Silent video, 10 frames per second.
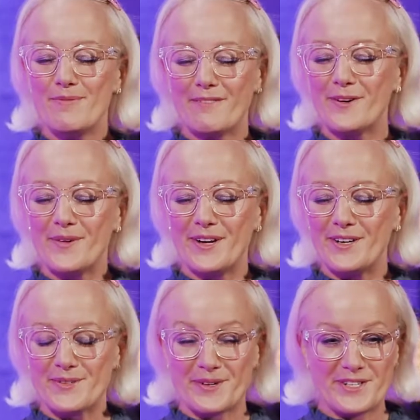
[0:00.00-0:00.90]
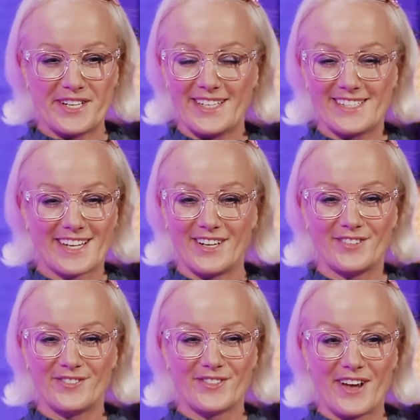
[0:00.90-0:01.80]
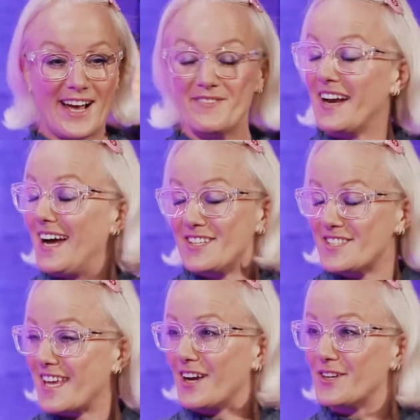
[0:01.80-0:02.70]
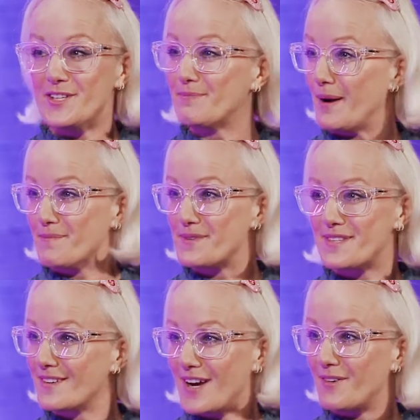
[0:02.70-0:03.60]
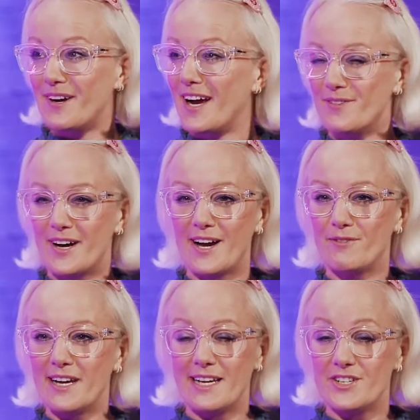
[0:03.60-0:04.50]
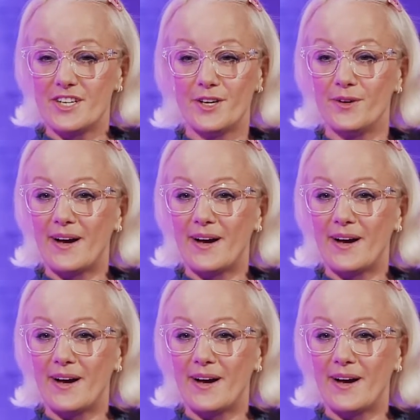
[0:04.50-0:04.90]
everyone who's watching this can. I mean, I just get goosebumps. I really do.